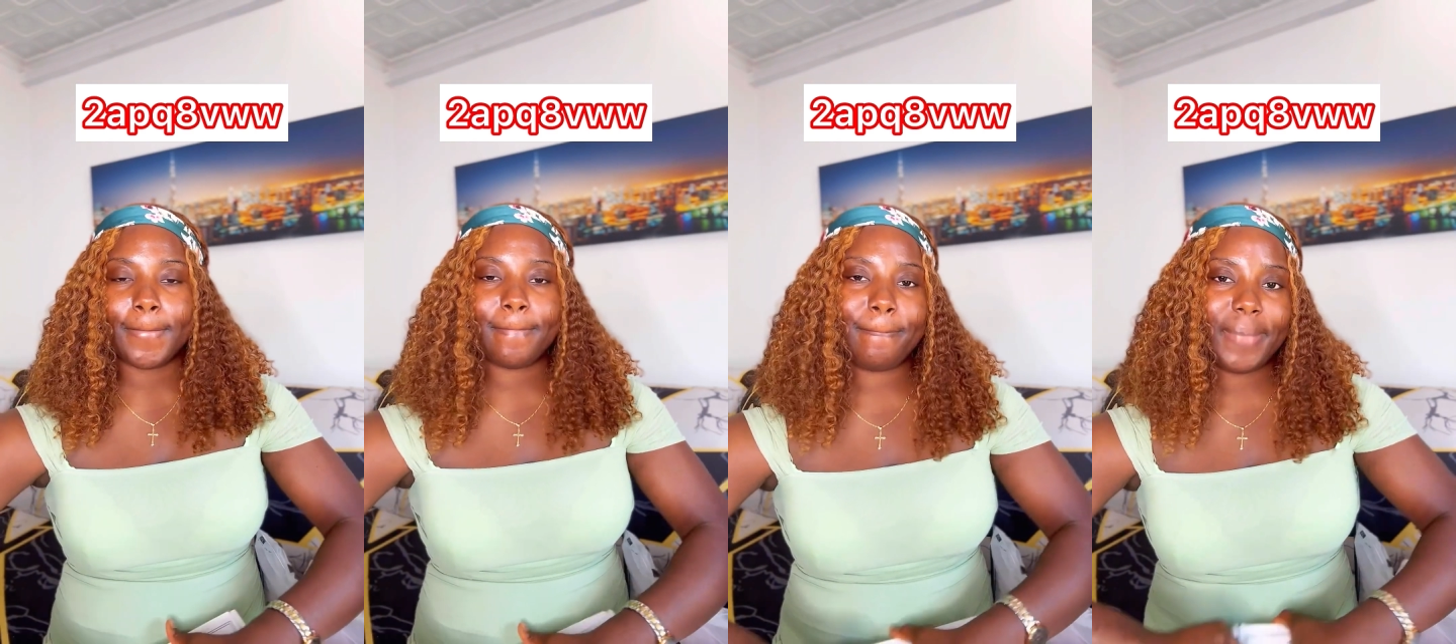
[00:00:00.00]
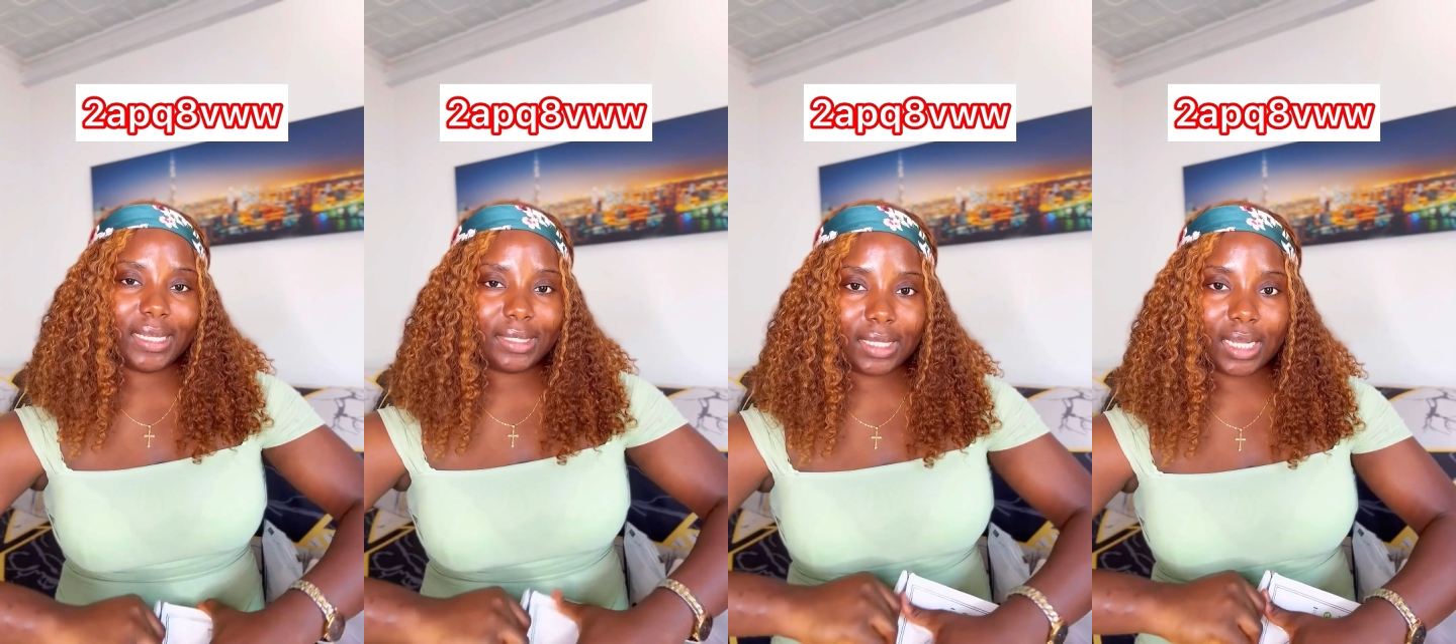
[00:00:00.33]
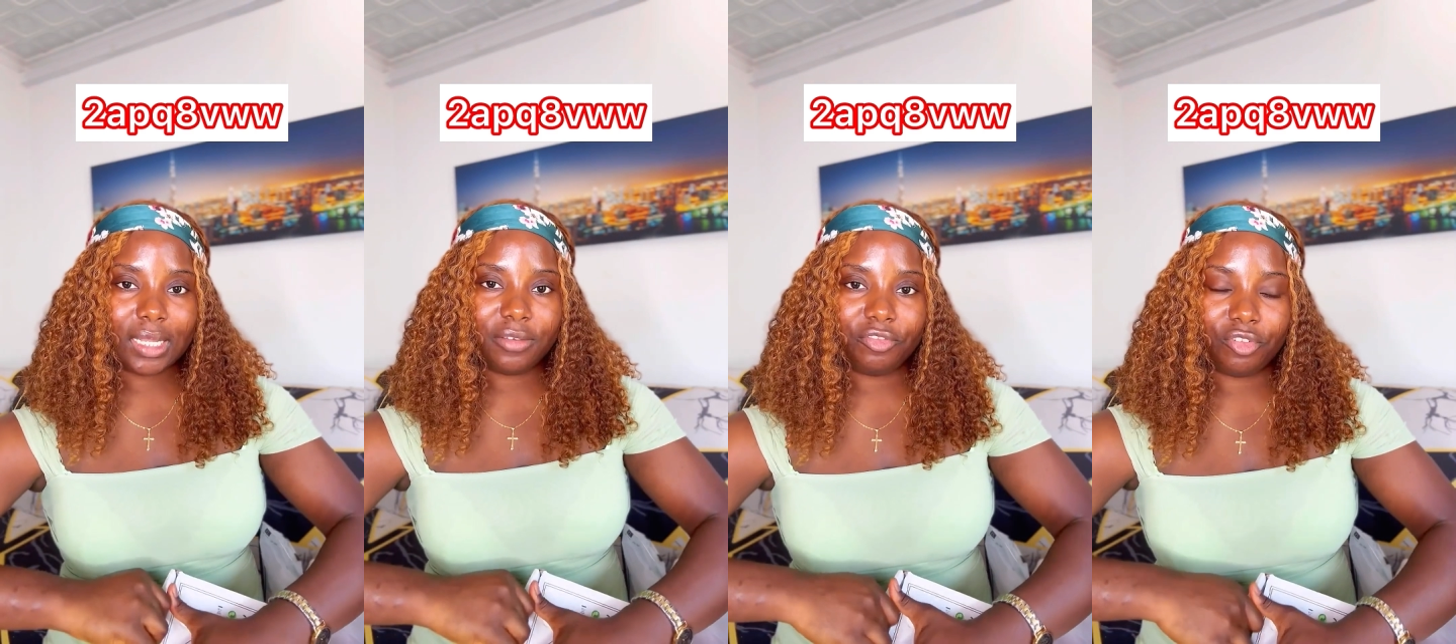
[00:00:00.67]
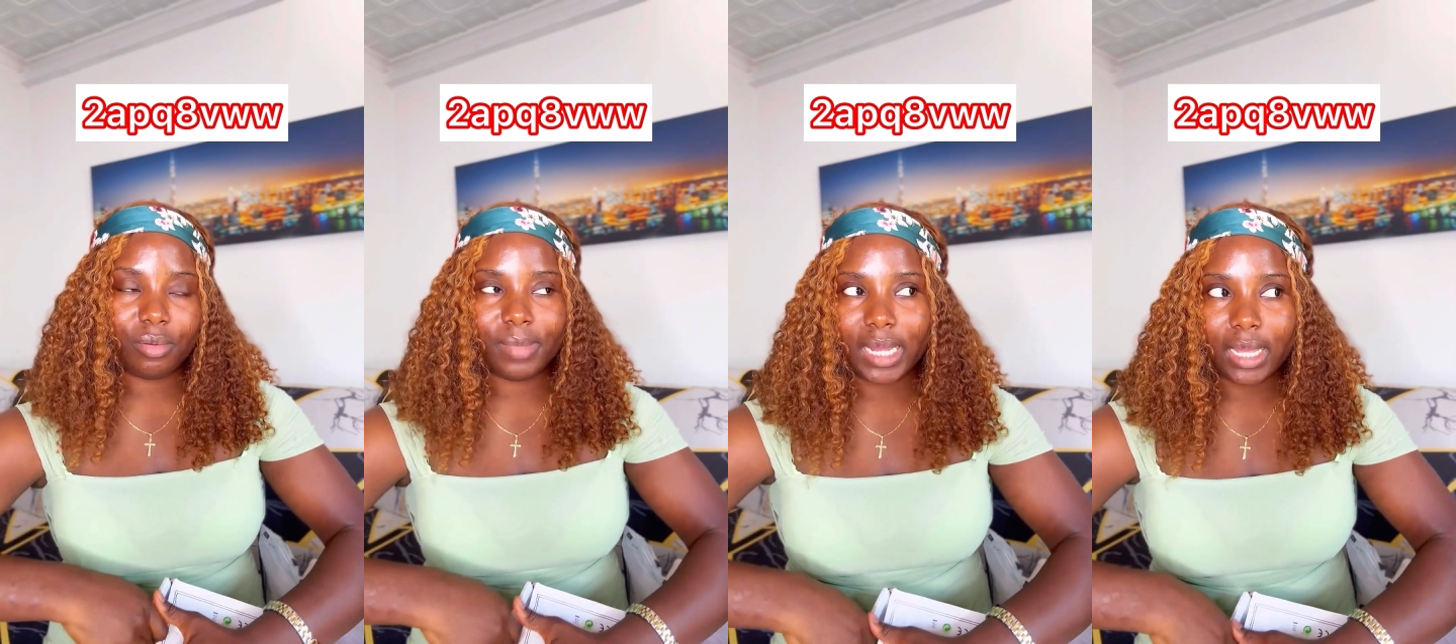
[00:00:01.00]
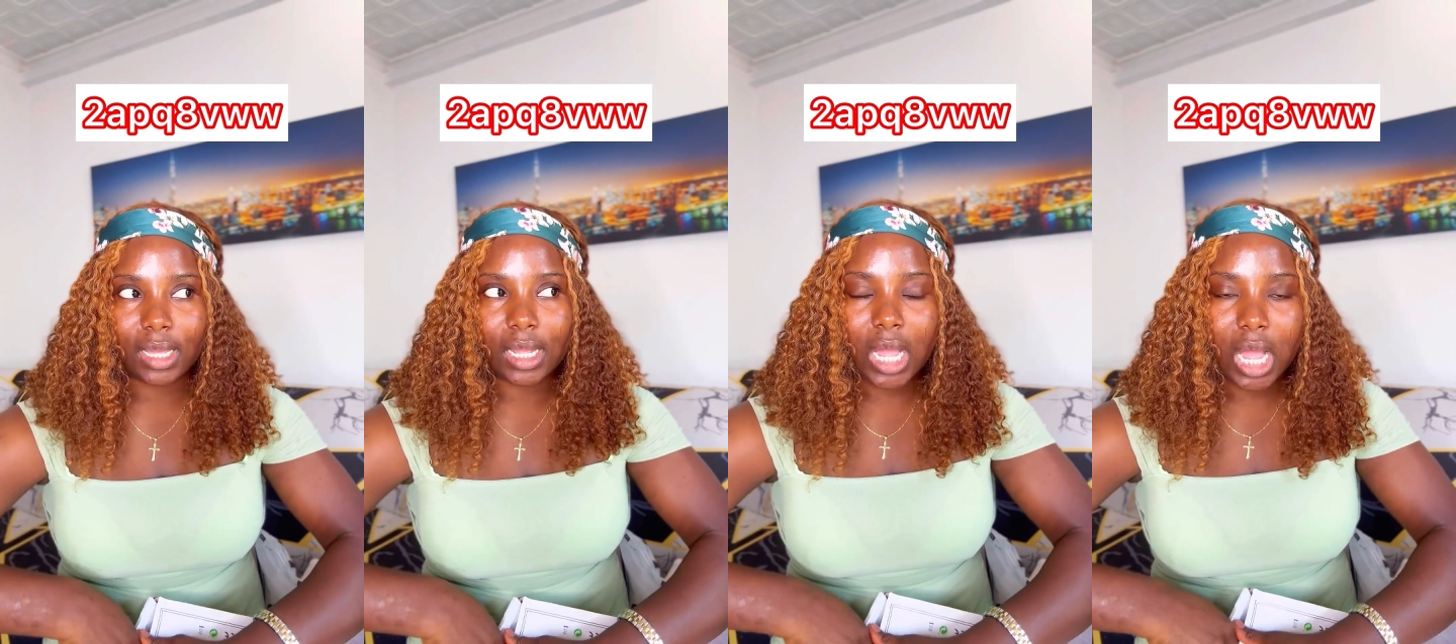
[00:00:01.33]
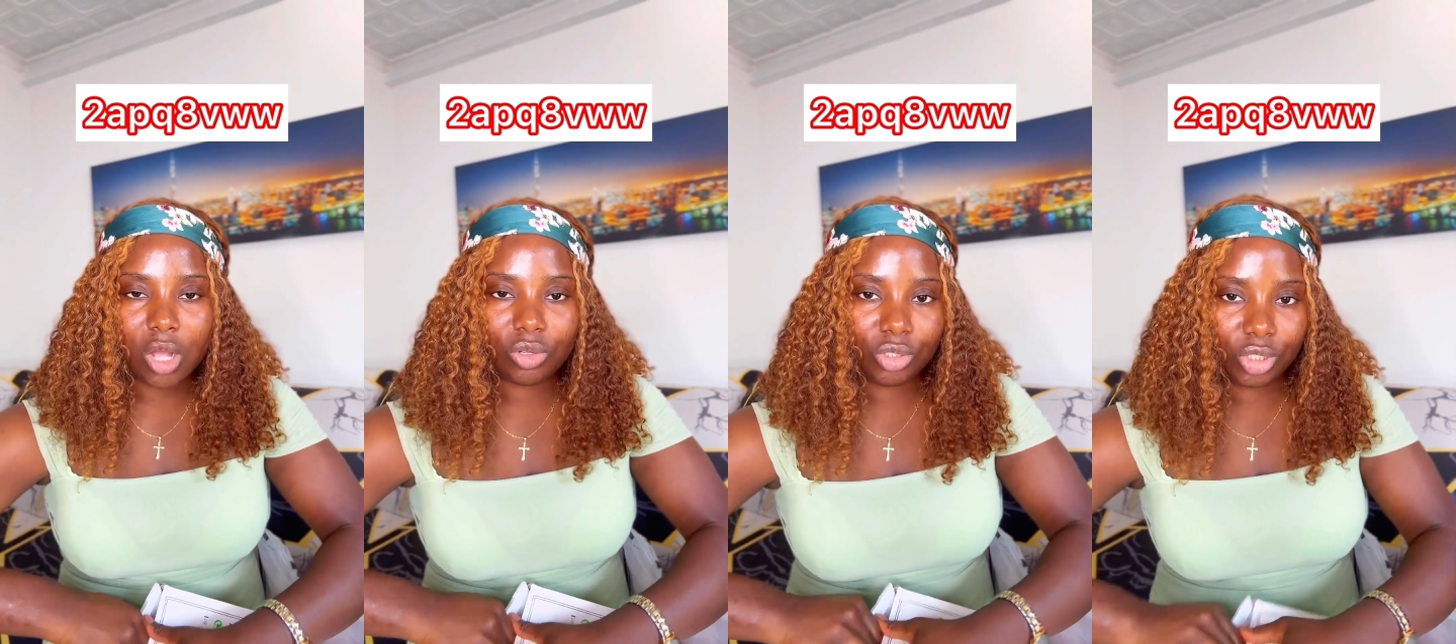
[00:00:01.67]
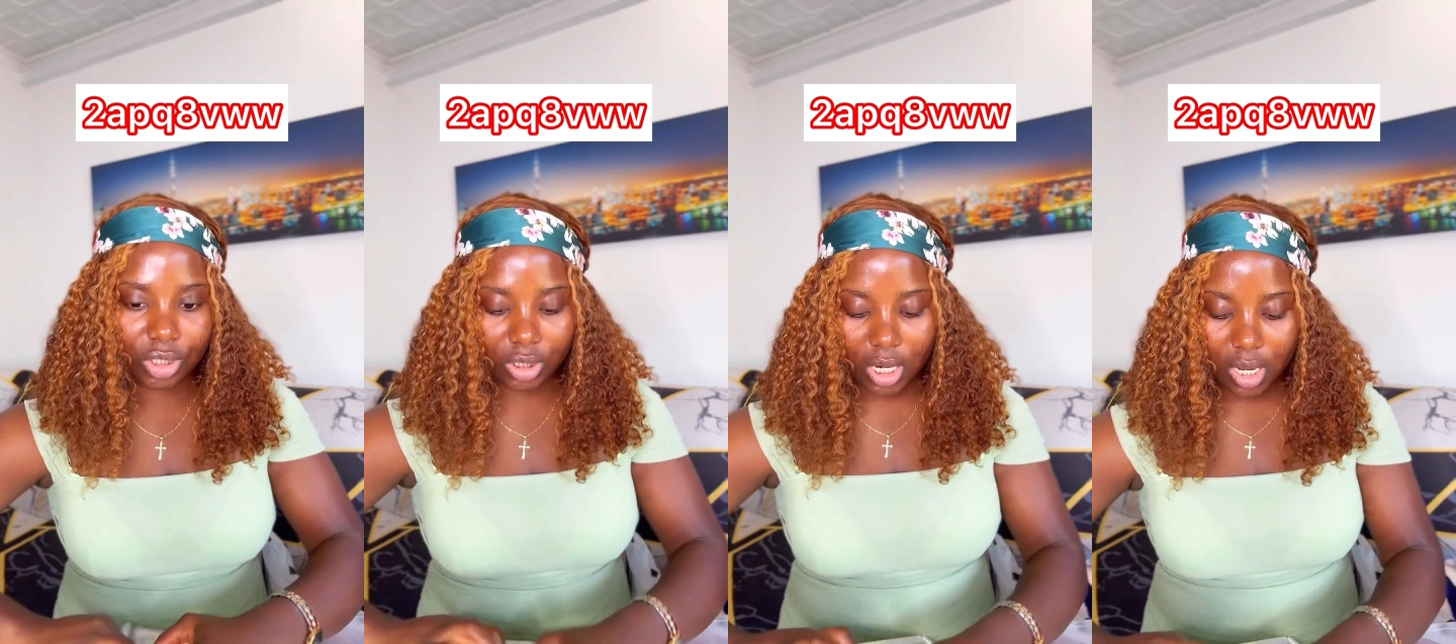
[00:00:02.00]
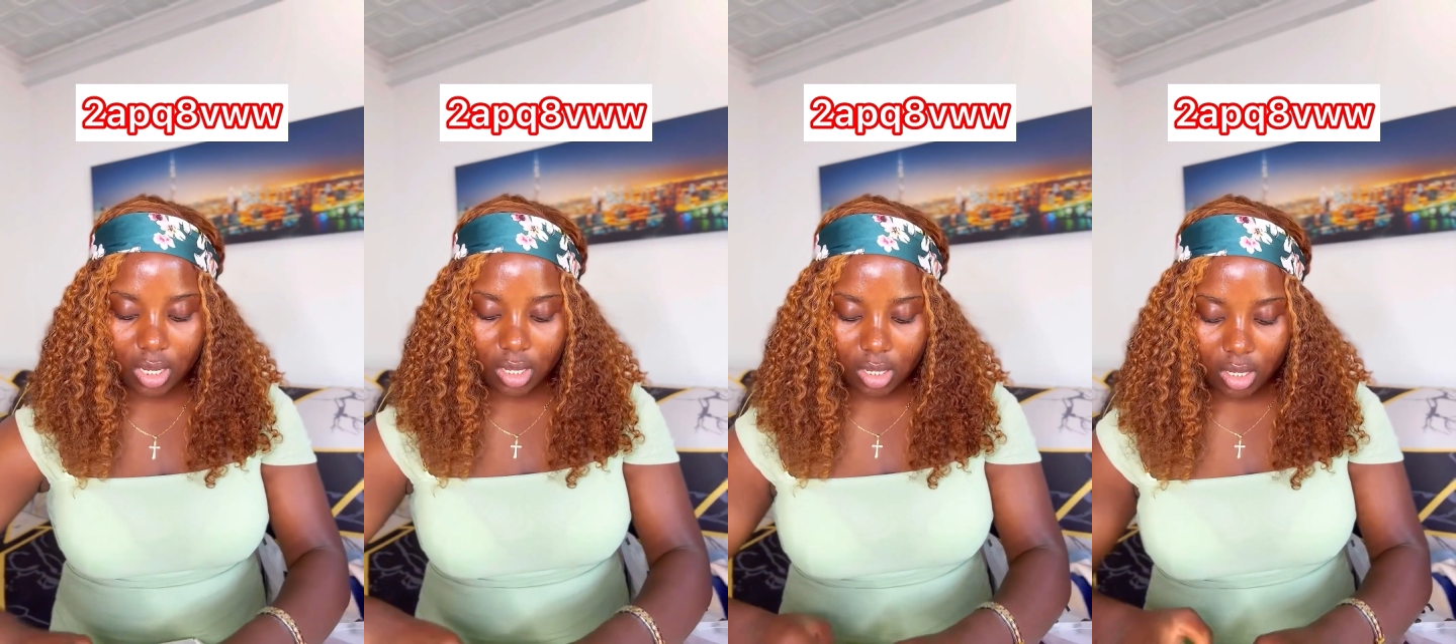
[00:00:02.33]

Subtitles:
personally for my couch, yeah,